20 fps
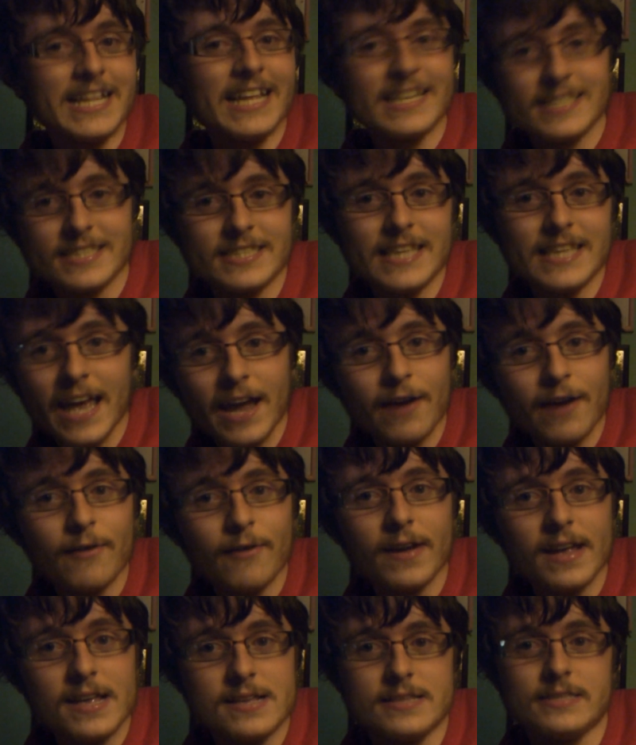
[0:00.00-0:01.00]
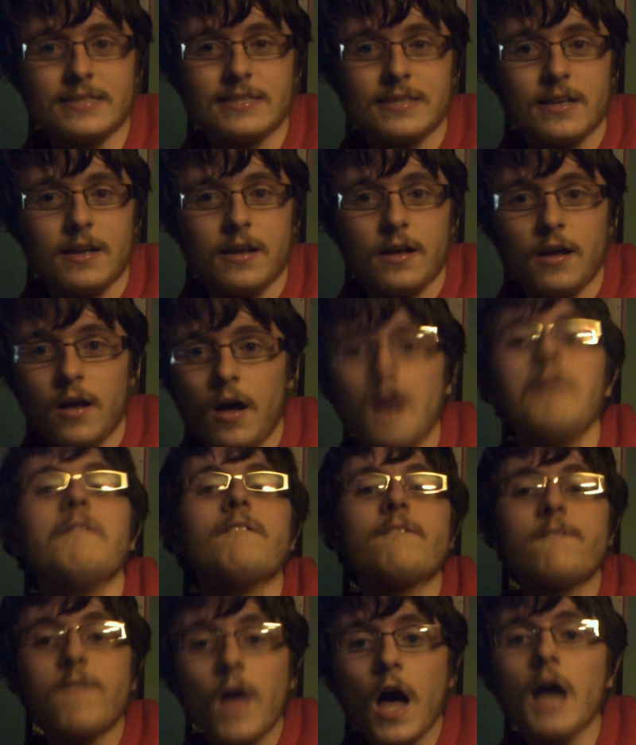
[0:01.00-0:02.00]
this series.
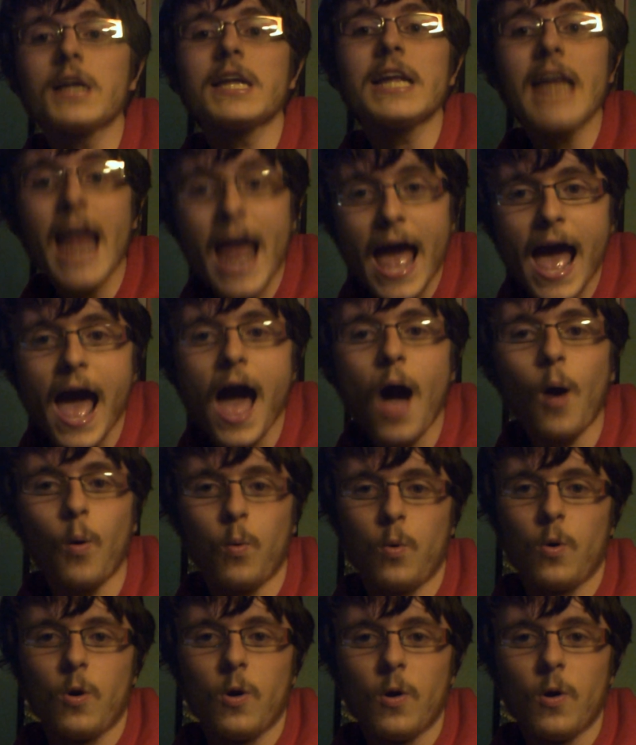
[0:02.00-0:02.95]
Fucking hell.